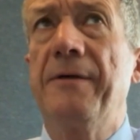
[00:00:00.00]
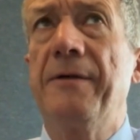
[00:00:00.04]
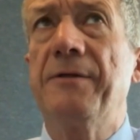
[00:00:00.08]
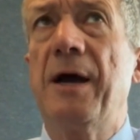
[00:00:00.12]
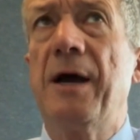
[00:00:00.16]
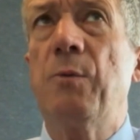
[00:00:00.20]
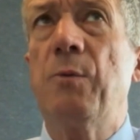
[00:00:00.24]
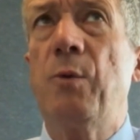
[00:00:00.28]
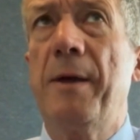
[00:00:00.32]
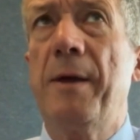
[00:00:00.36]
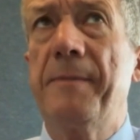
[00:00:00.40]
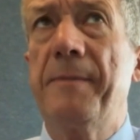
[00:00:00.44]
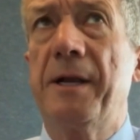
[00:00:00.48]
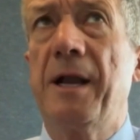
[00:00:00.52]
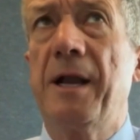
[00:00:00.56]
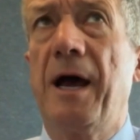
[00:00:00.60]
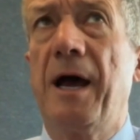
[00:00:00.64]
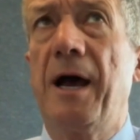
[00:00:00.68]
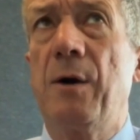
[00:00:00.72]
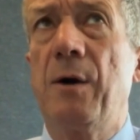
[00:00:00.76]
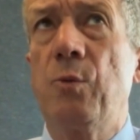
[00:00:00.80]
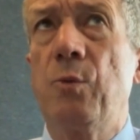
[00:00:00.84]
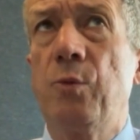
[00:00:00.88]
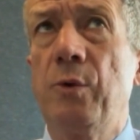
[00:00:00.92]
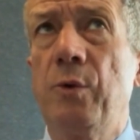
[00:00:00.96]
and that
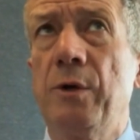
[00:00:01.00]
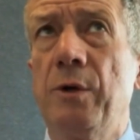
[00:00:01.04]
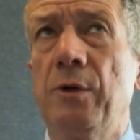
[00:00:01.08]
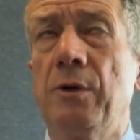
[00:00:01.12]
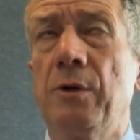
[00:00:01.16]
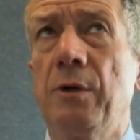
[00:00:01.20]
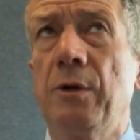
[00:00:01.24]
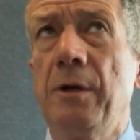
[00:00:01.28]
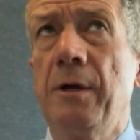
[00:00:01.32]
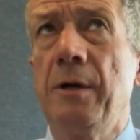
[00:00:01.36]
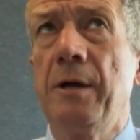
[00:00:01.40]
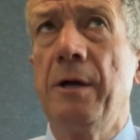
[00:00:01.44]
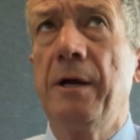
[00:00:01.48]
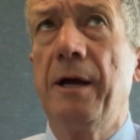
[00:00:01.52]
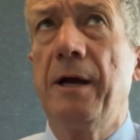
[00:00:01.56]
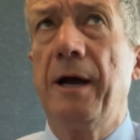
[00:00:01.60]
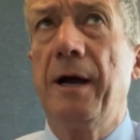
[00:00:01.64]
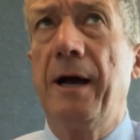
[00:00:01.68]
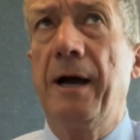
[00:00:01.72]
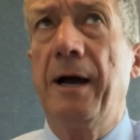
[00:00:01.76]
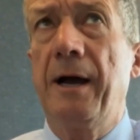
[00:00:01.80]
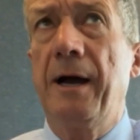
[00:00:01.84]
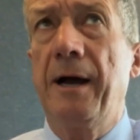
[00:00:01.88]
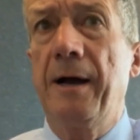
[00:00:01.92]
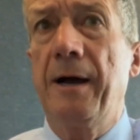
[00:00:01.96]
webinar will
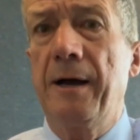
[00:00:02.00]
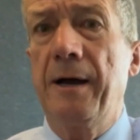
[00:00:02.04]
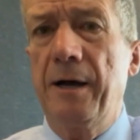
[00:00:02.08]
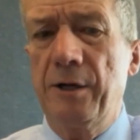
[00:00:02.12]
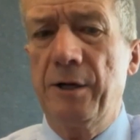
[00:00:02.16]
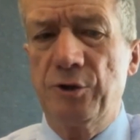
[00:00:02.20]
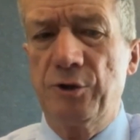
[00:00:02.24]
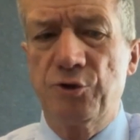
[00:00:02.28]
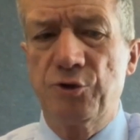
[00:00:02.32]
uh,